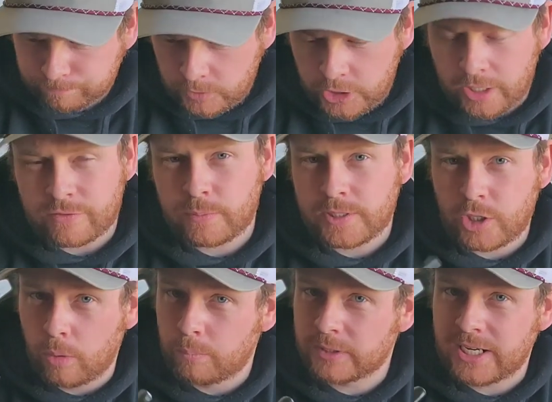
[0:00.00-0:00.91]
You don't have to be
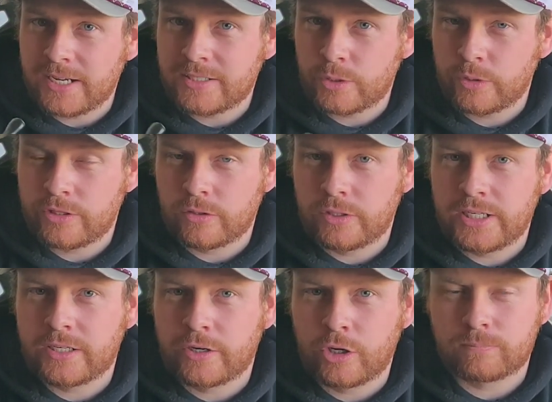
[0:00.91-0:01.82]
complicated with your
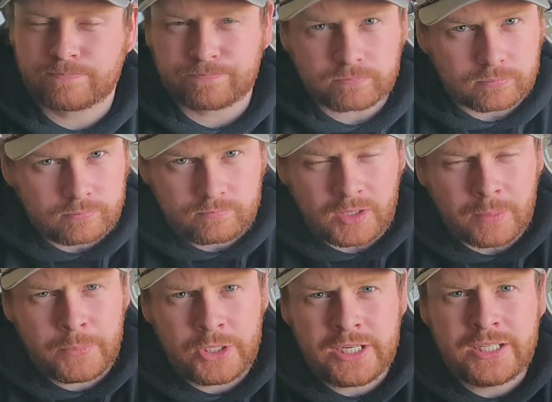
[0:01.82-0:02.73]
leader knot.
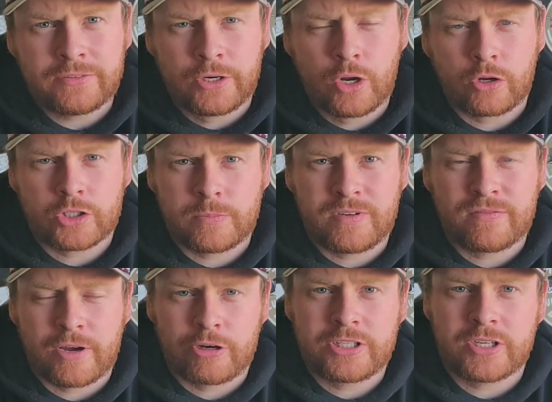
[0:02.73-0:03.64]
You need the knot to be
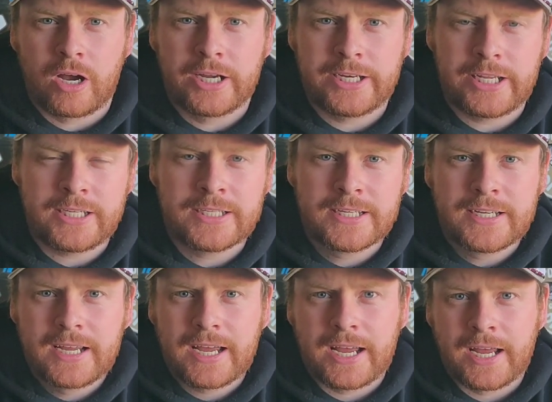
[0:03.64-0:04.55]
very tidy,
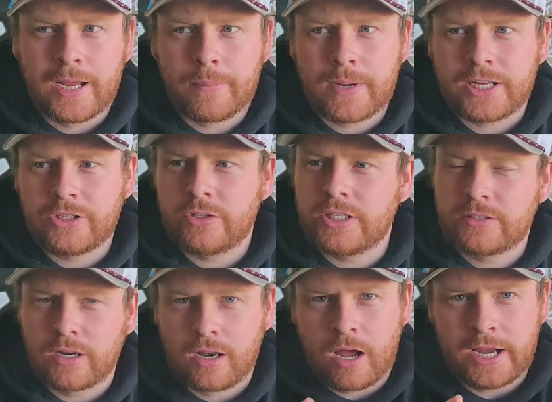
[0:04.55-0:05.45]
and you
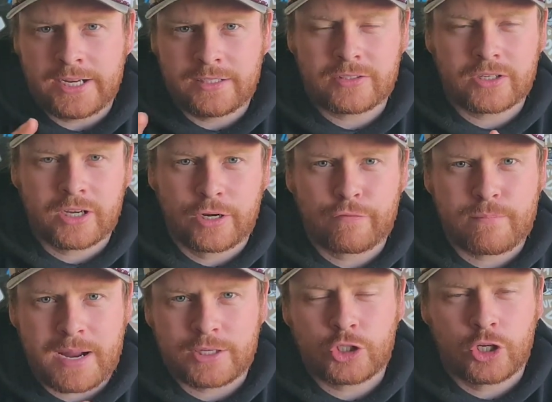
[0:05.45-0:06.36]
need the line to kind of
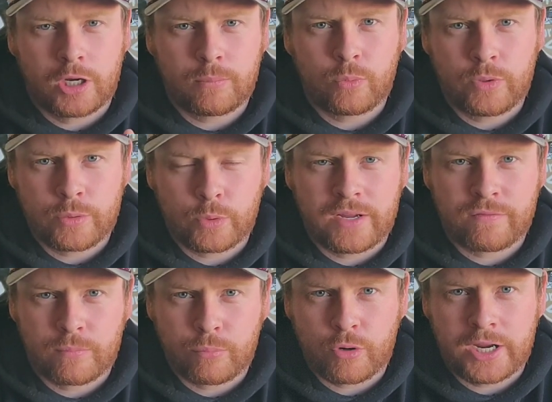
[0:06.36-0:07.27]
match up with
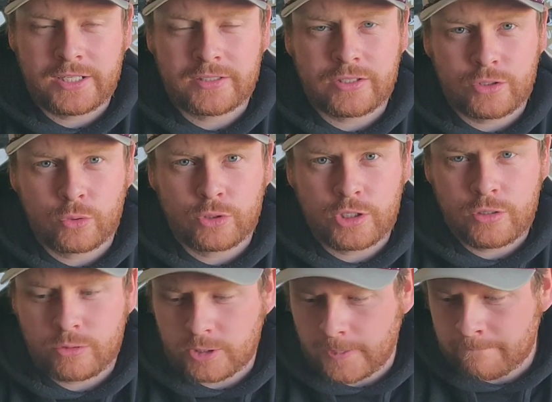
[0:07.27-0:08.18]
whatever braid that you're
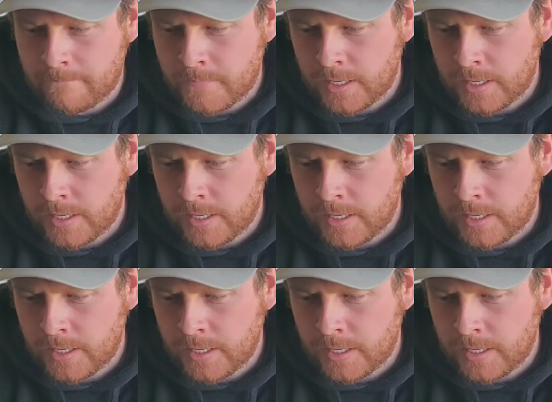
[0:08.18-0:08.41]
using.